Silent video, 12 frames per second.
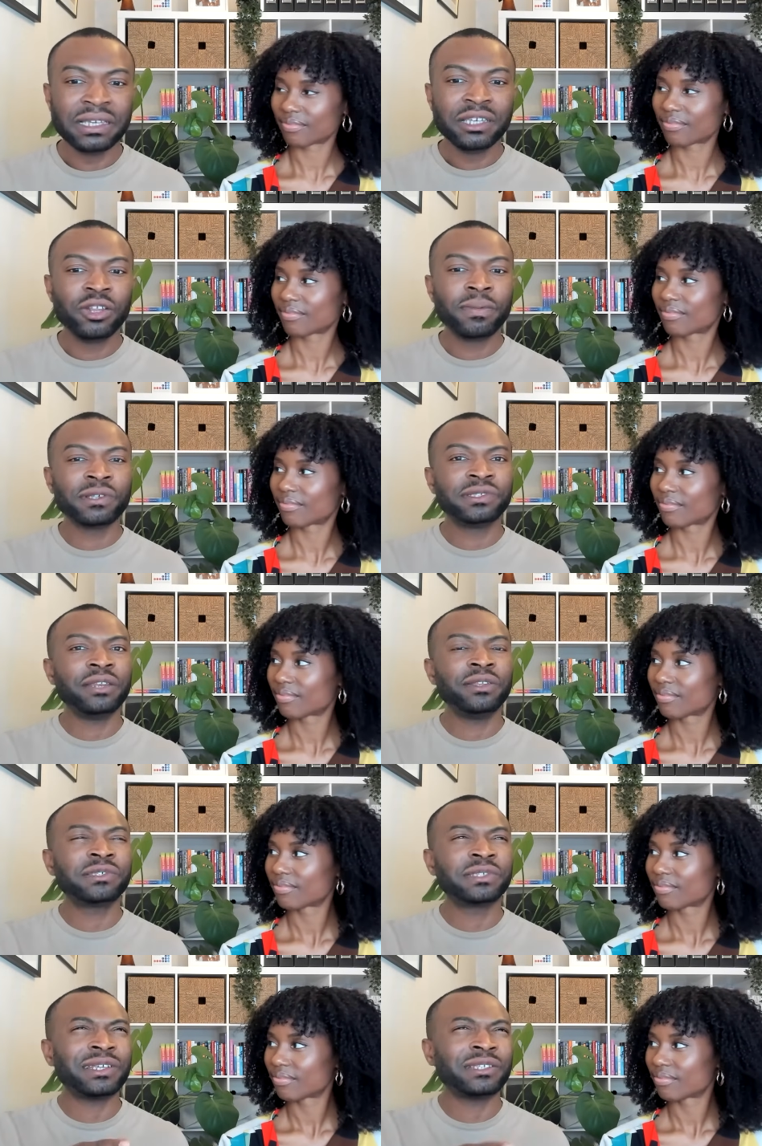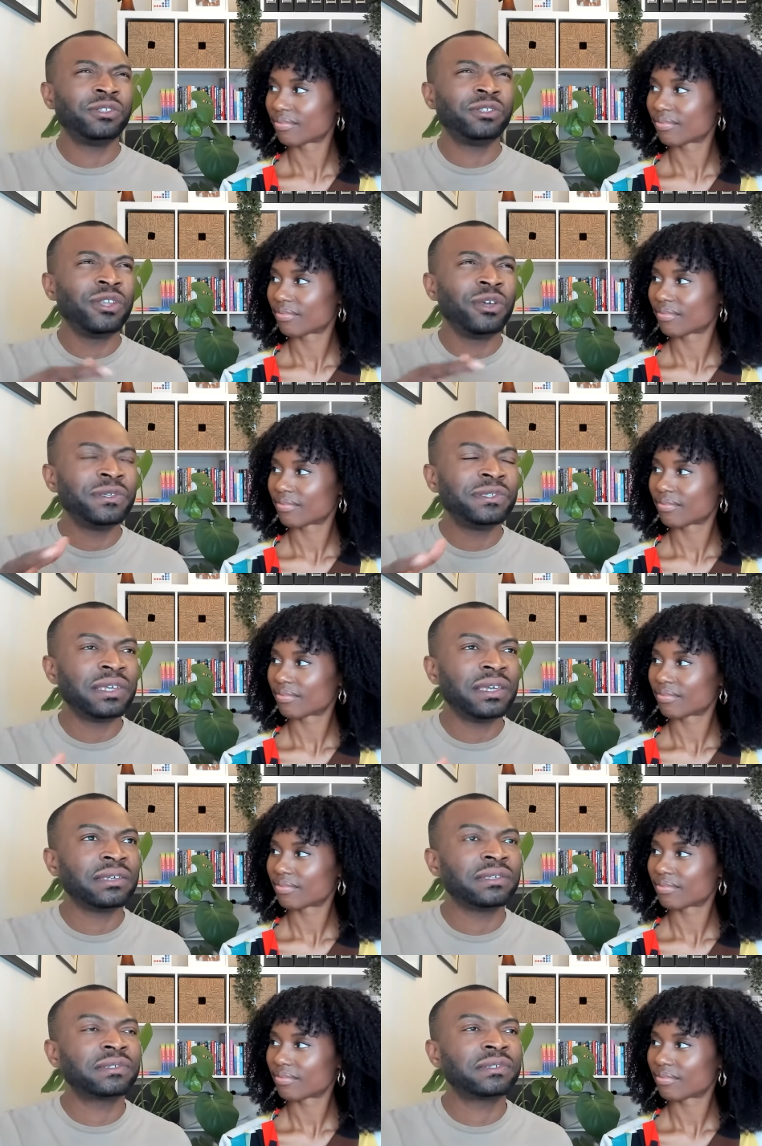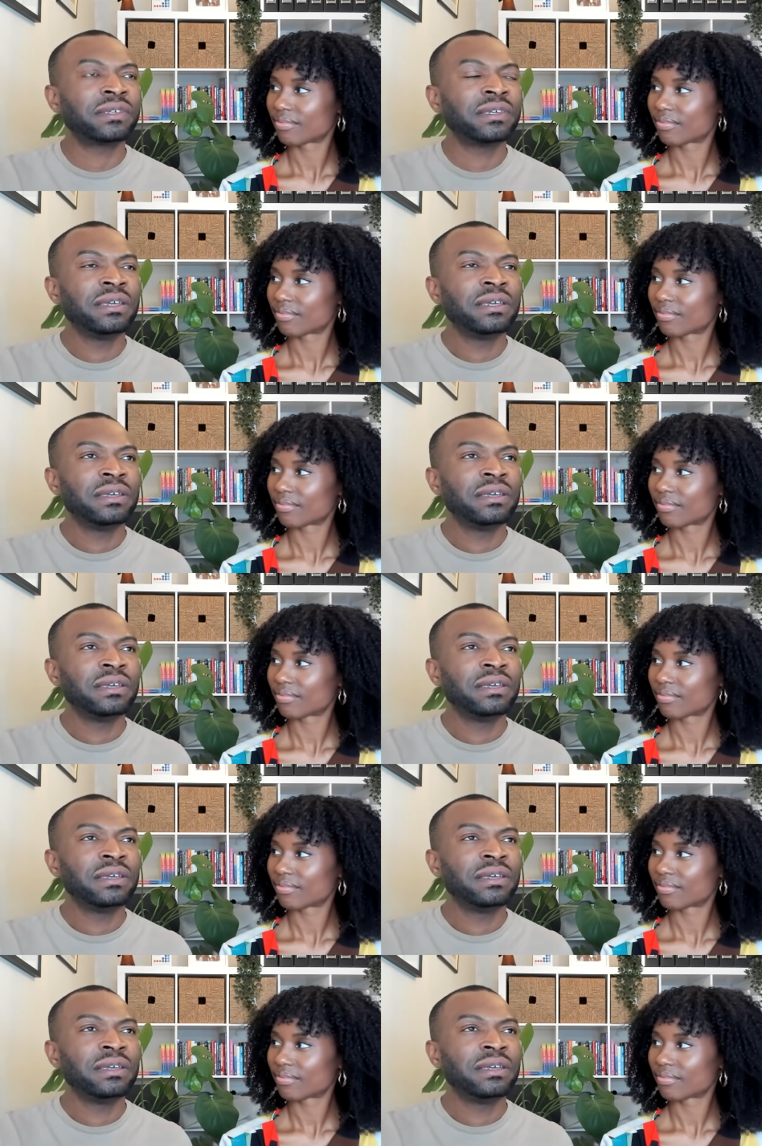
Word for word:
Speaker 1: You know, because then you started to notice